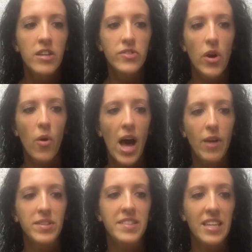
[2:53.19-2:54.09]
So
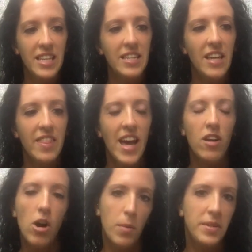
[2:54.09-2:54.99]
I was in
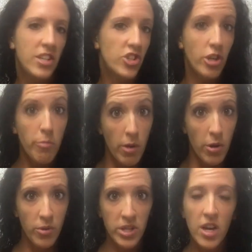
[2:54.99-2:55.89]
that competition
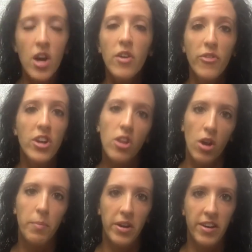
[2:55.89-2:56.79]
mode for a
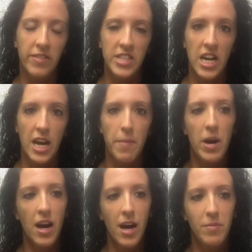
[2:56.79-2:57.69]
long period of time.